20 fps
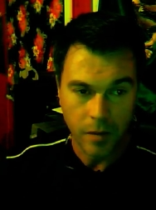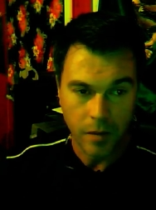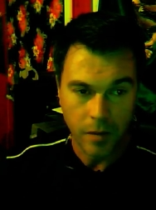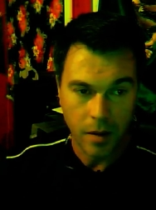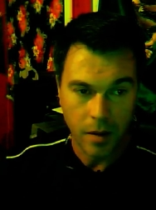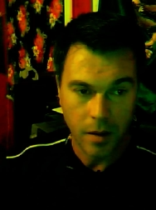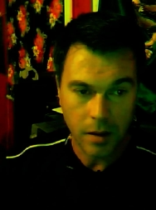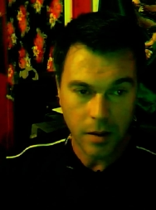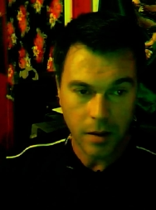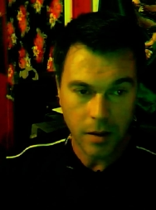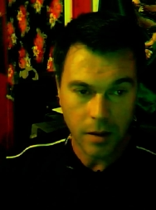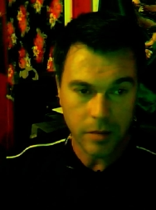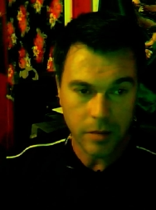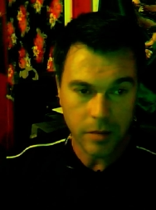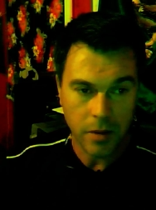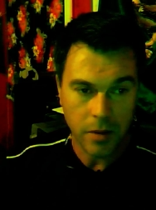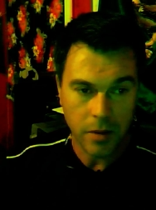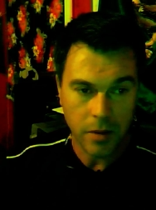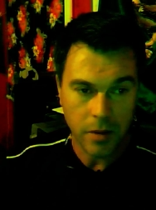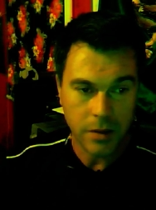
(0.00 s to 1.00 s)
only
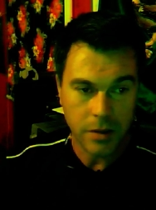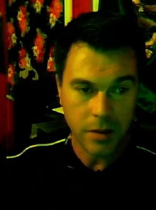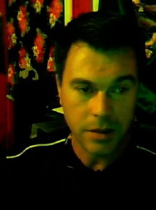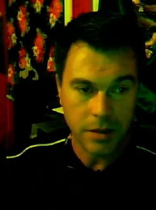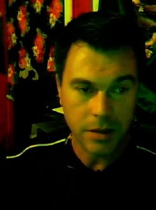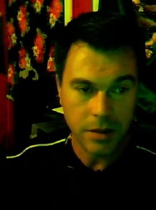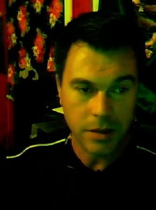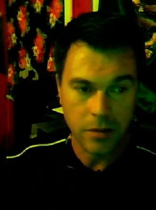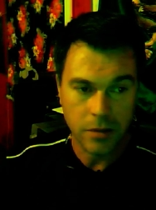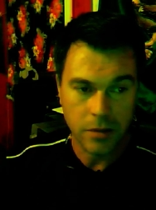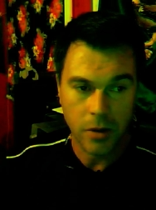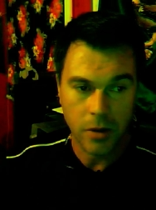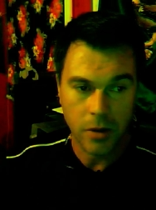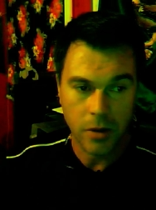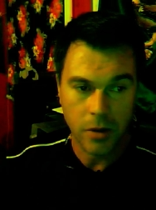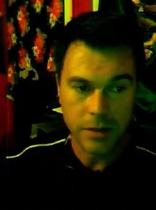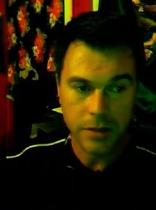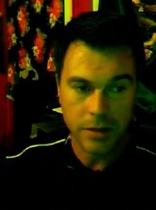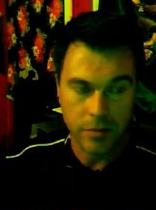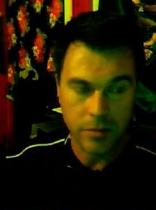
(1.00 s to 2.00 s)
by this can ye
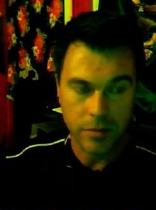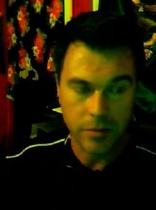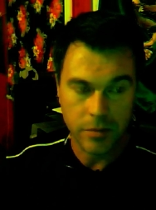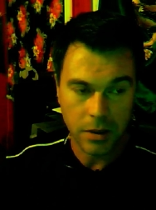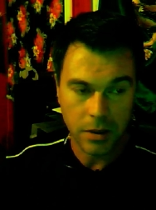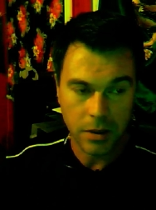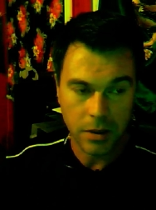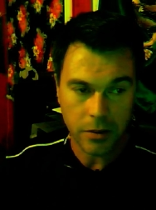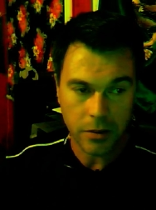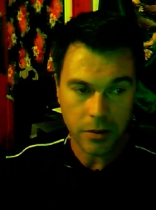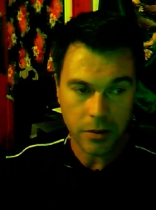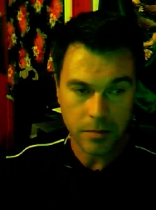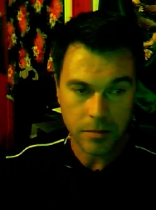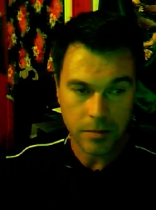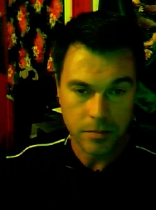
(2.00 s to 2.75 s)
rise from below.